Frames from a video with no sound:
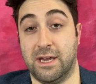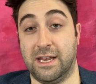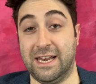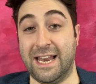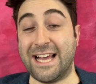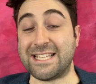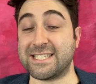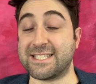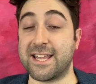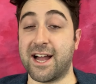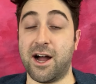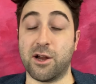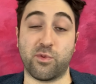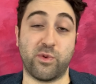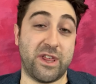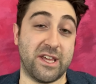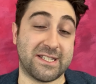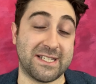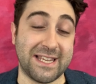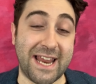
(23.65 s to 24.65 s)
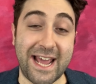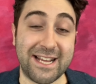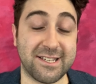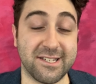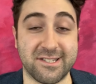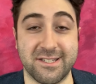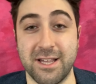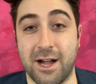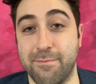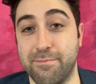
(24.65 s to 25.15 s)
Let's start with its
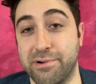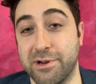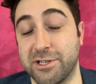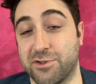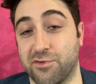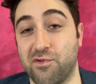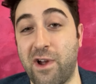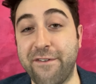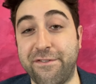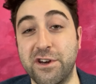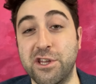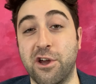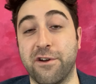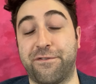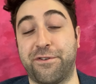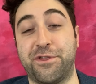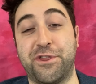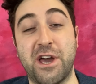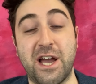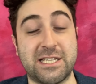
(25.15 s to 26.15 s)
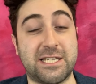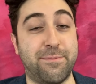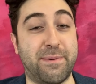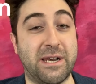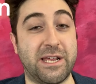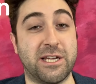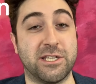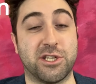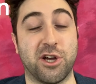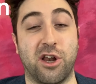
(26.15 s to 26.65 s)
latest numbers, revenue of thirty
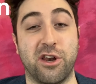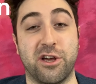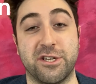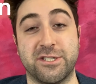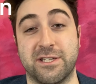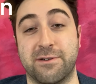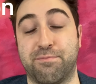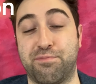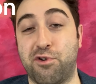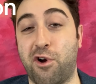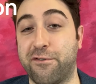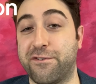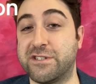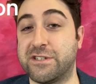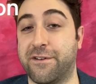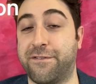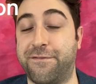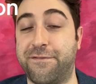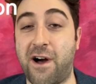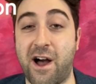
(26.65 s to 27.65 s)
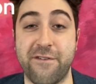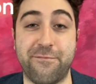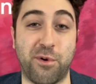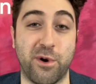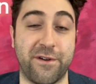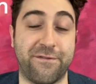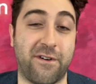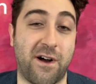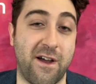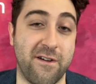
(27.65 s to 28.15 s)
billion dollars and profit of five
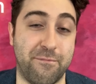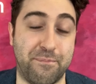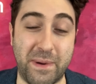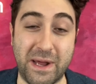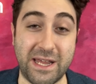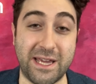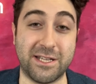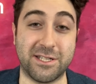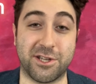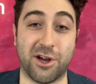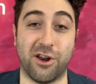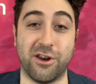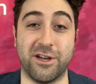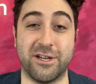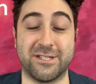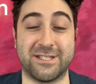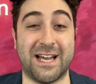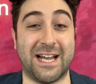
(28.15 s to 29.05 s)
point five billion dollars.